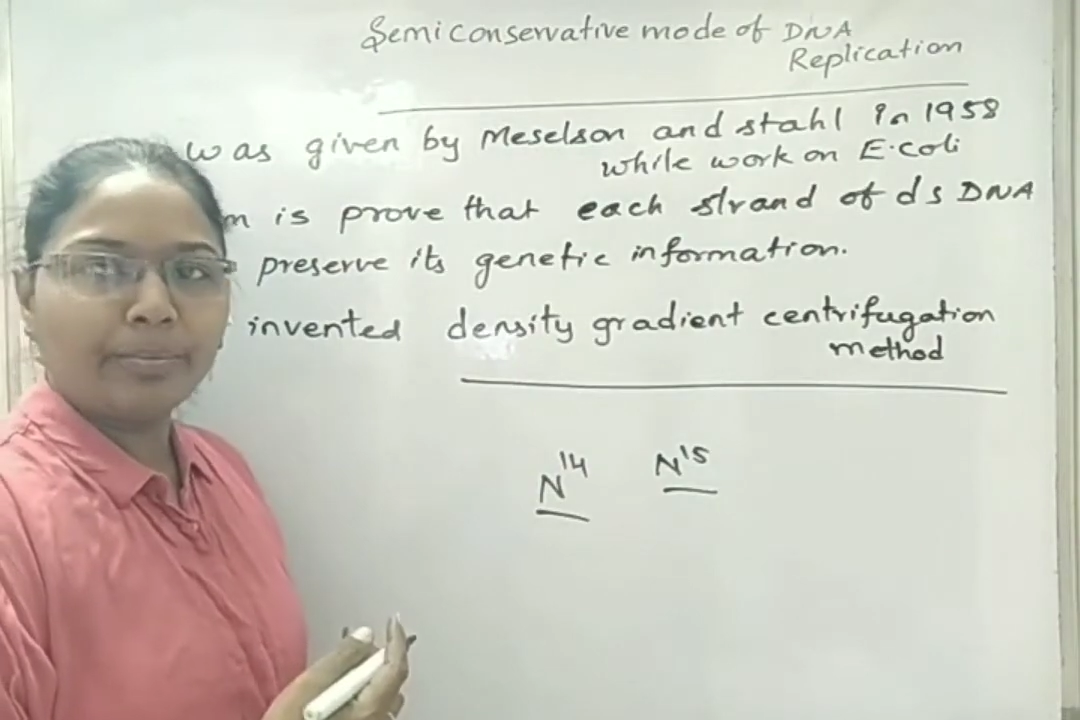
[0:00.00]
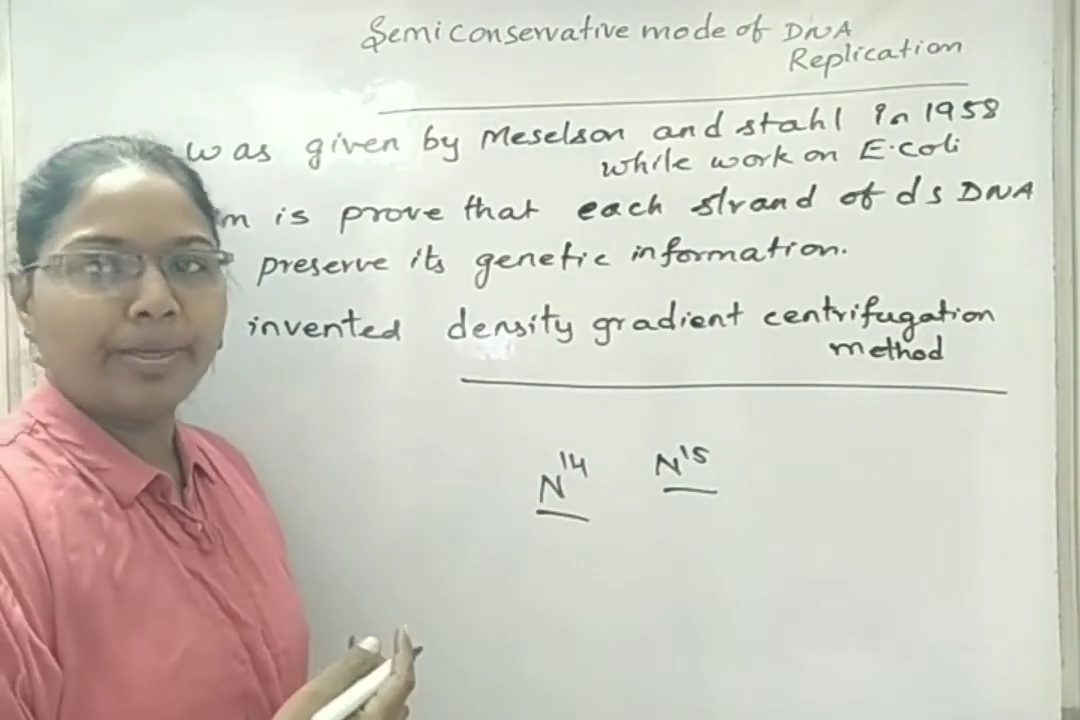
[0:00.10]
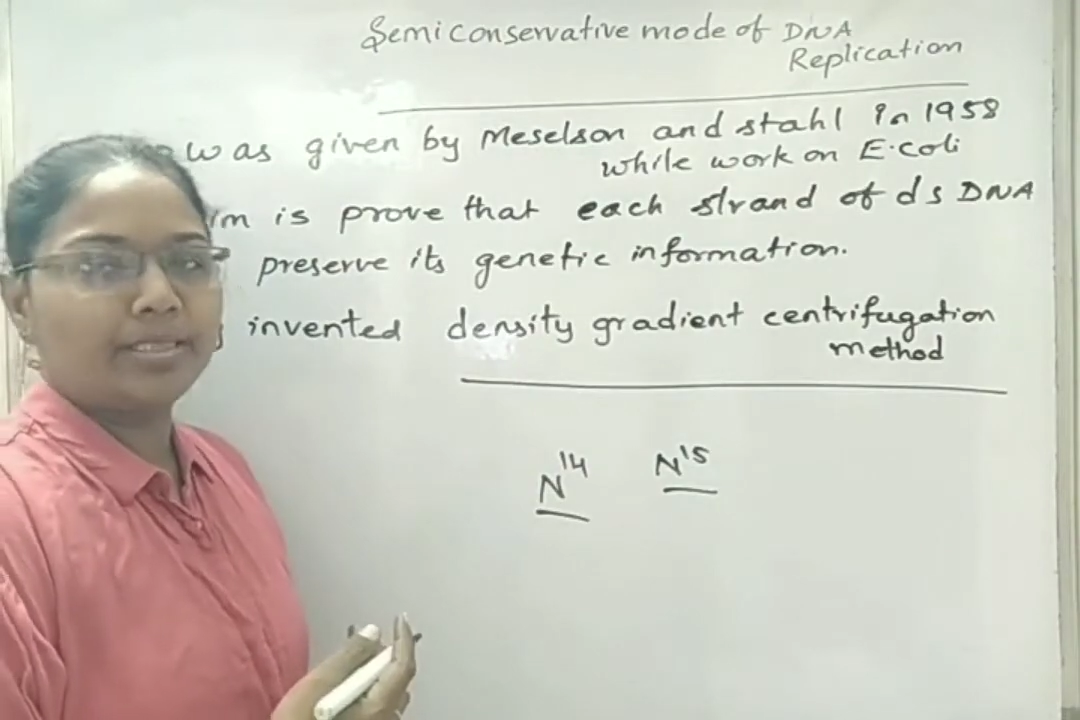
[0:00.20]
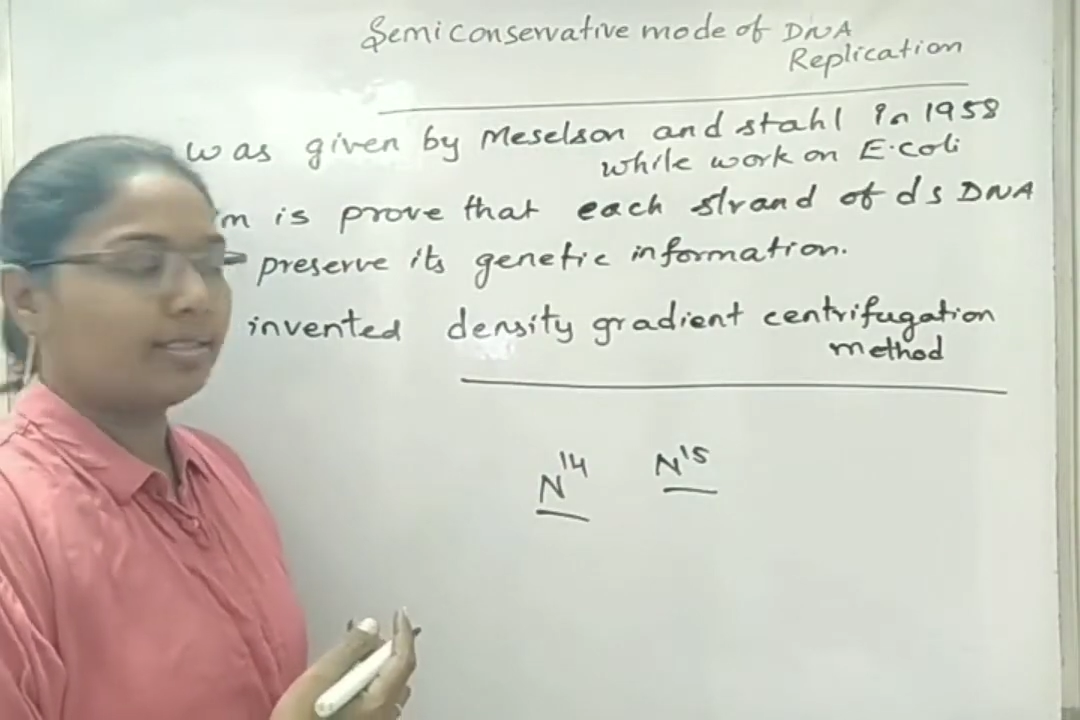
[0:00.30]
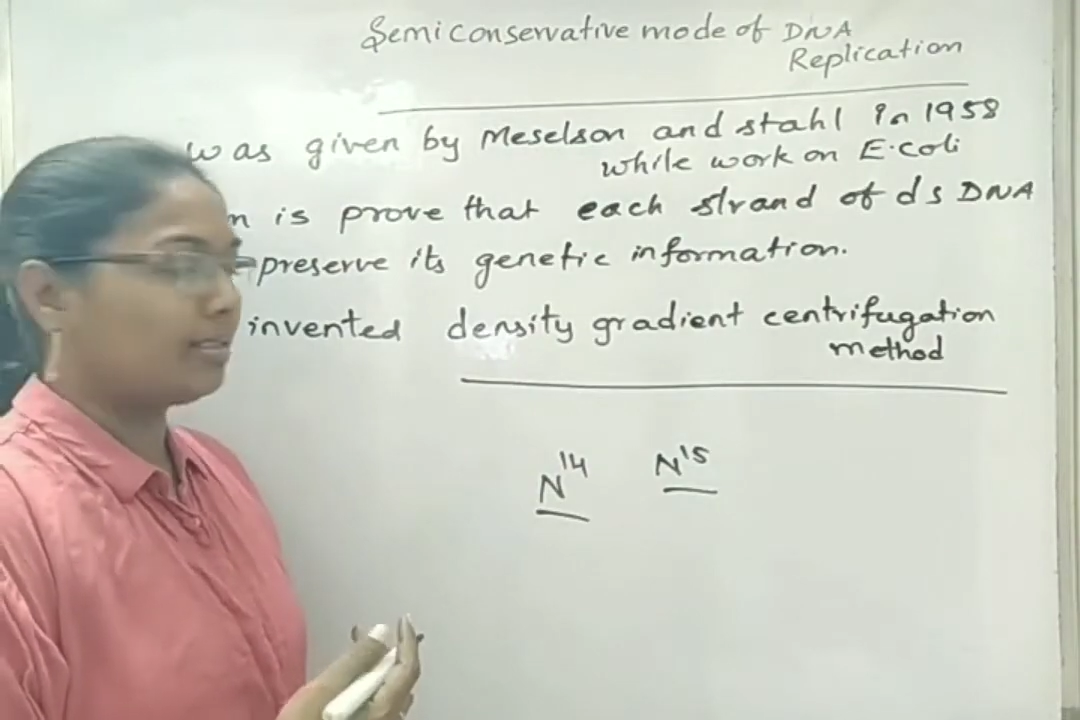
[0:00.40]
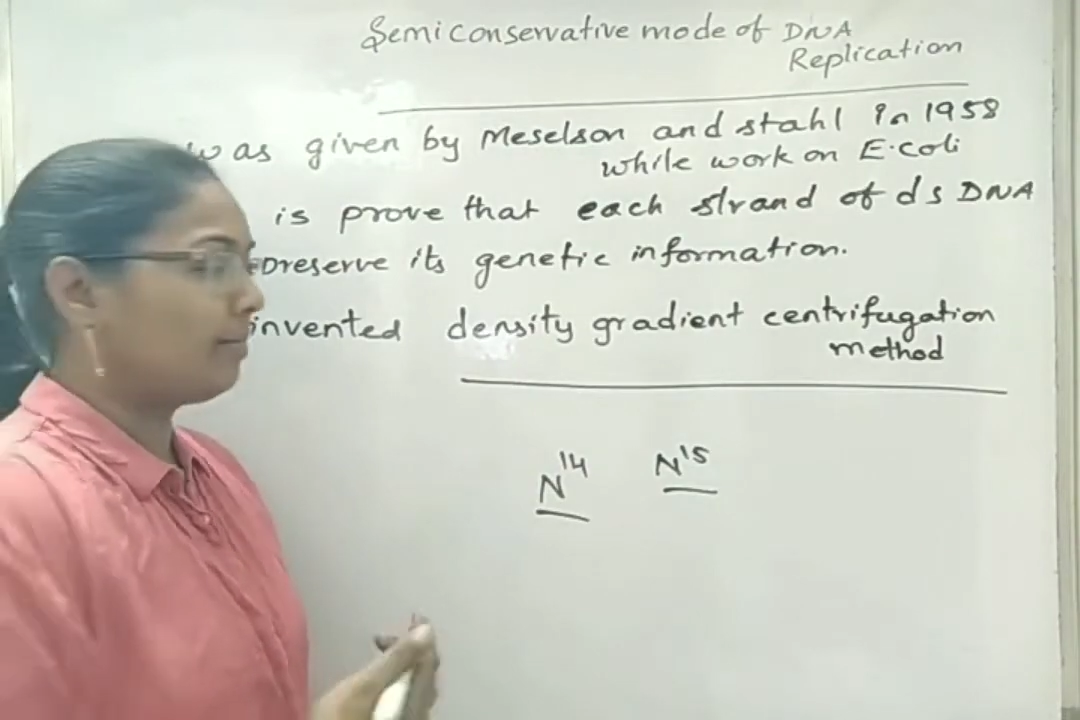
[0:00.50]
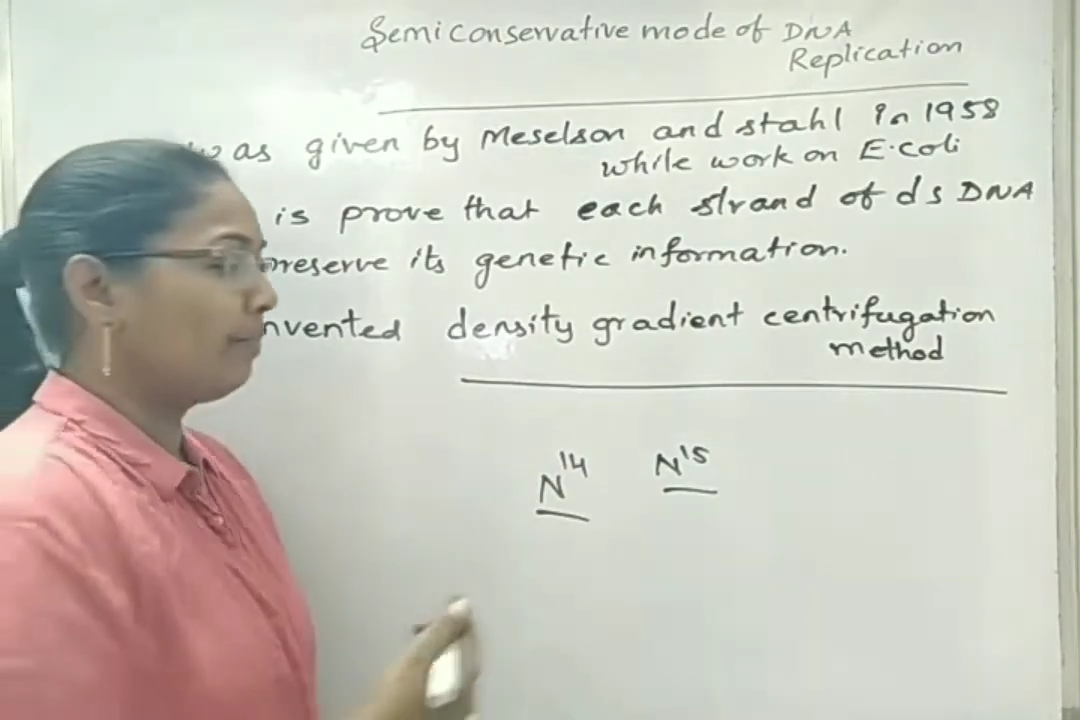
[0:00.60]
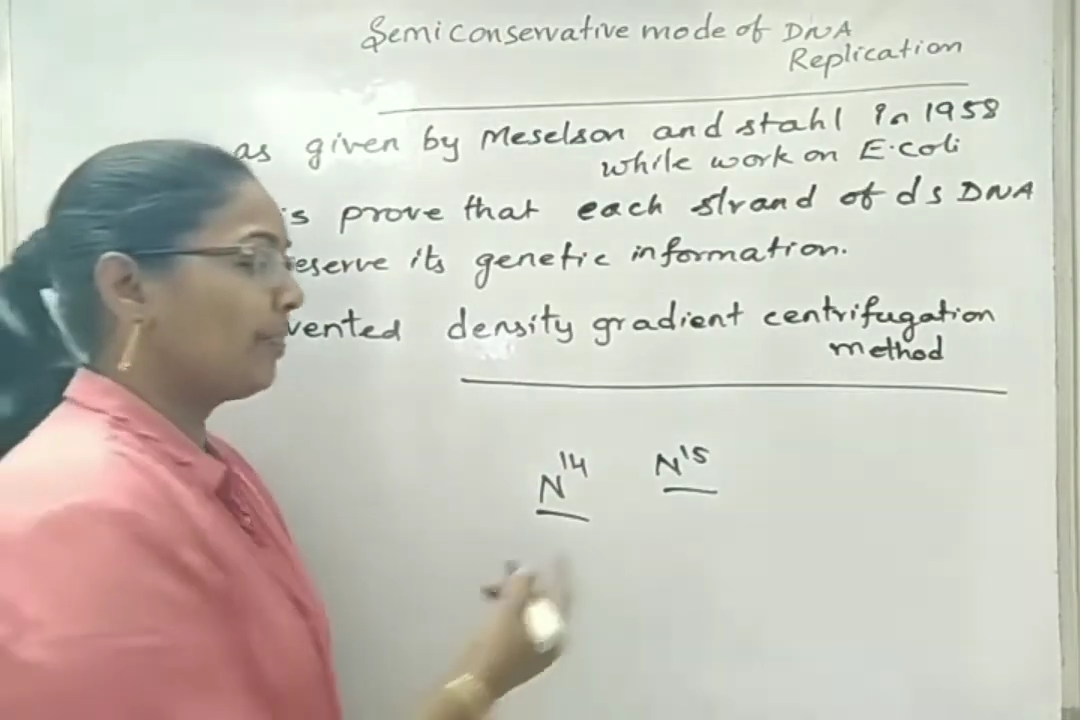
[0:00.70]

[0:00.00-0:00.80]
bases.